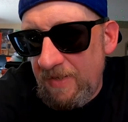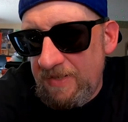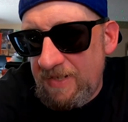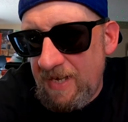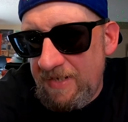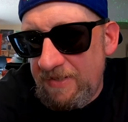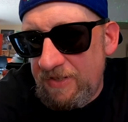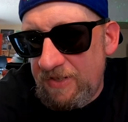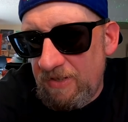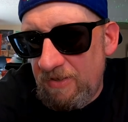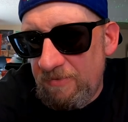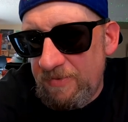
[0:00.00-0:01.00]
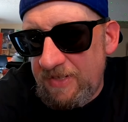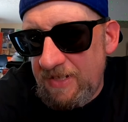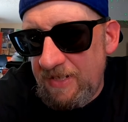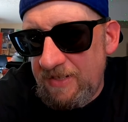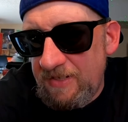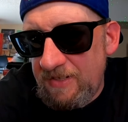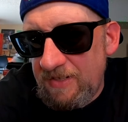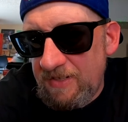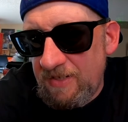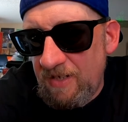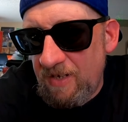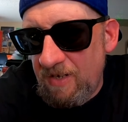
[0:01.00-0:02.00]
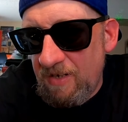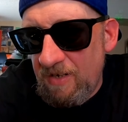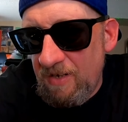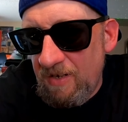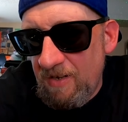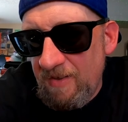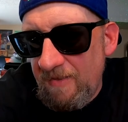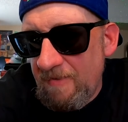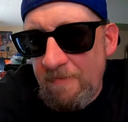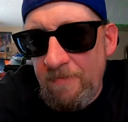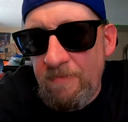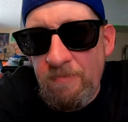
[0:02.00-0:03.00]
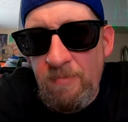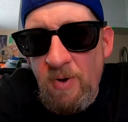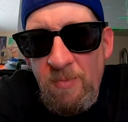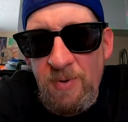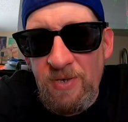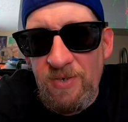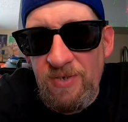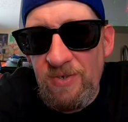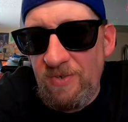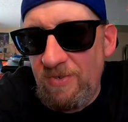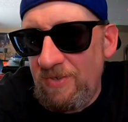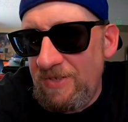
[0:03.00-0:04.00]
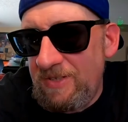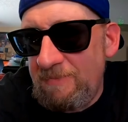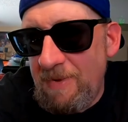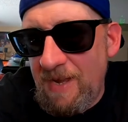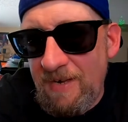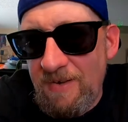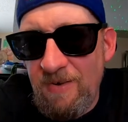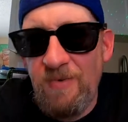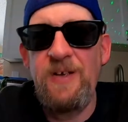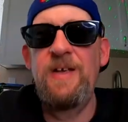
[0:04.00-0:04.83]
It's kind of just all of a sudden, it's just like, Boba who? It's Mando